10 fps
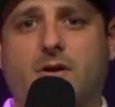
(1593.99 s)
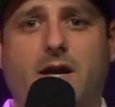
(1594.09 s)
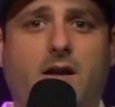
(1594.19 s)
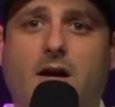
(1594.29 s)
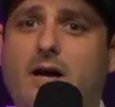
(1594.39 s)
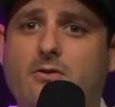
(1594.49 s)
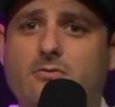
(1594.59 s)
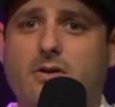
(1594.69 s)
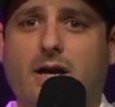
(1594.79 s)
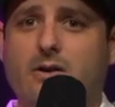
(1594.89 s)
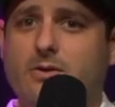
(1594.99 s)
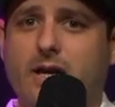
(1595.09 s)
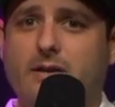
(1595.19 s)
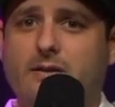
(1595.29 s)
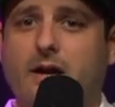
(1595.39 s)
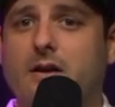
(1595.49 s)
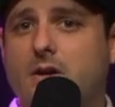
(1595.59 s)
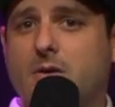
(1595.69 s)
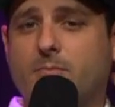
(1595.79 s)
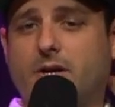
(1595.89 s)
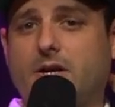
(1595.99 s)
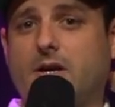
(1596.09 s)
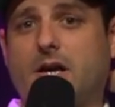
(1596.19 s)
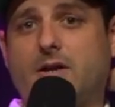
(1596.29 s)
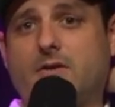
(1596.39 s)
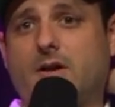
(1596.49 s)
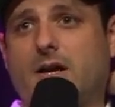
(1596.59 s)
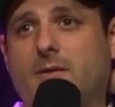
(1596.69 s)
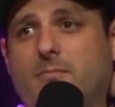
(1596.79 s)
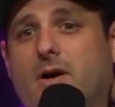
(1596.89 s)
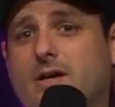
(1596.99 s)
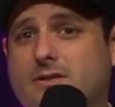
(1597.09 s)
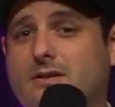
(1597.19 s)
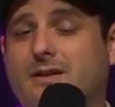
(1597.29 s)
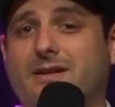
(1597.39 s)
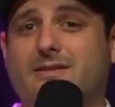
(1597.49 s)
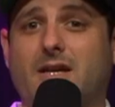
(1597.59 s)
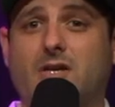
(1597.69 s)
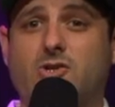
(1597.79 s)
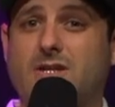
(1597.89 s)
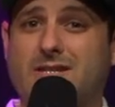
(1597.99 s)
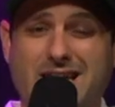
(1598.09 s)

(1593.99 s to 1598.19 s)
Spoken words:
And I don't hate that, but in Boston, like a steak and cheese,